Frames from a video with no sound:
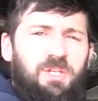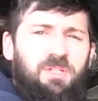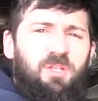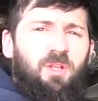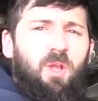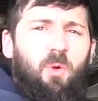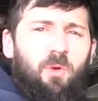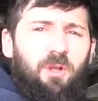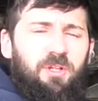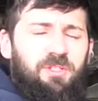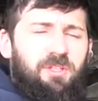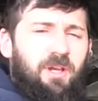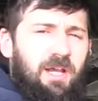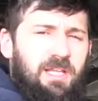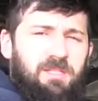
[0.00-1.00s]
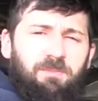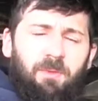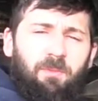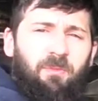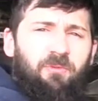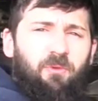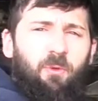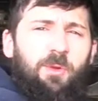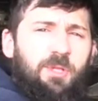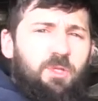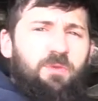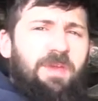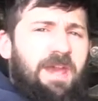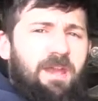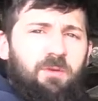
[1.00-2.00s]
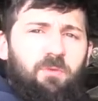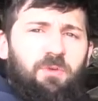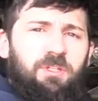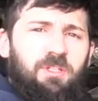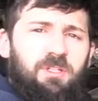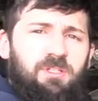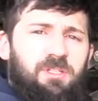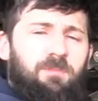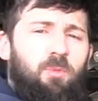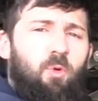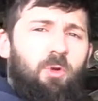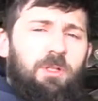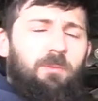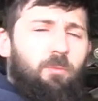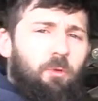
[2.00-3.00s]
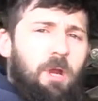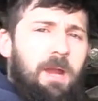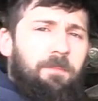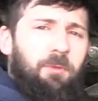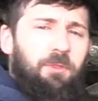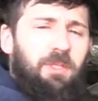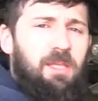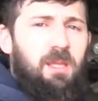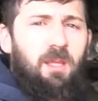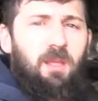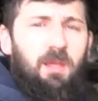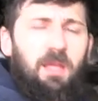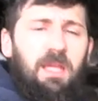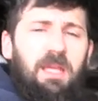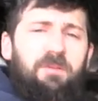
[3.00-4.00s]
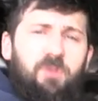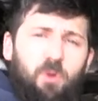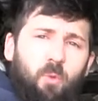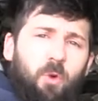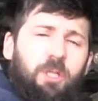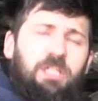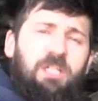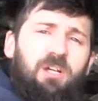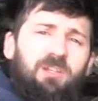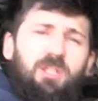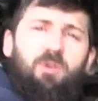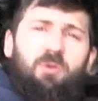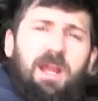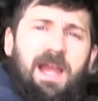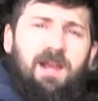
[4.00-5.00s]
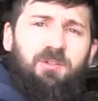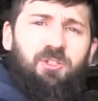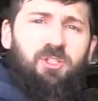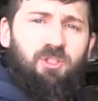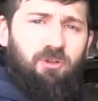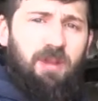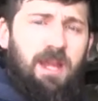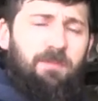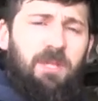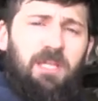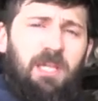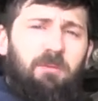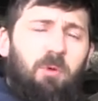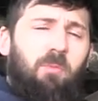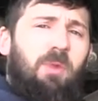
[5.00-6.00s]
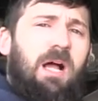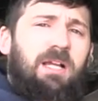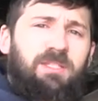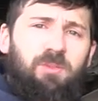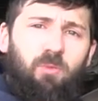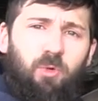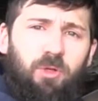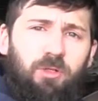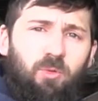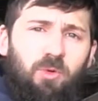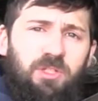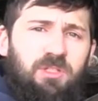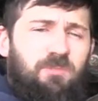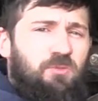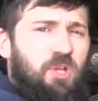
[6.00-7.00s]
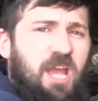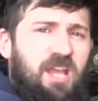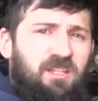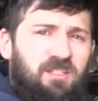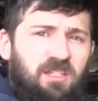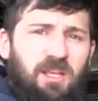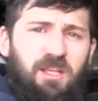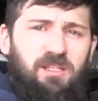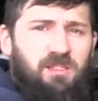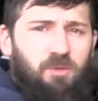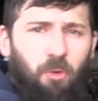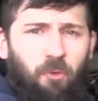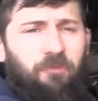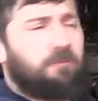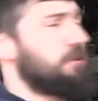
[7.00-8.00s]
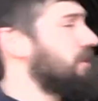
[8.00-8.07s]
need to lower exhaust, but before we do that, we need to support it properly. If you're working on the ground, just grab a couple blocks of wood or some jack stands, or if